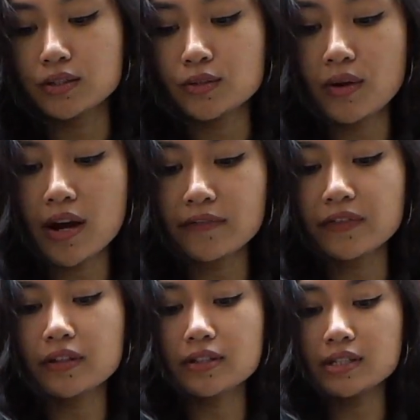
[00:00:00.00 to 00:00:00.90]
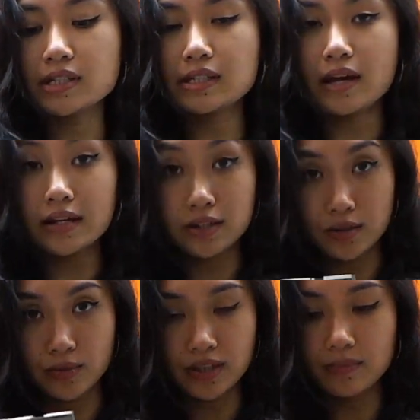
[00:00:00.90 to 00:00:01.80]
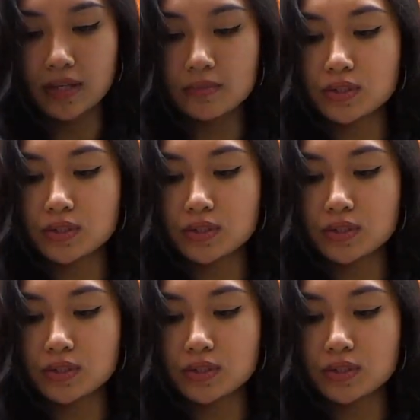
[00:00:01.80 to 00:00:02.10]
So I have the slide here with me.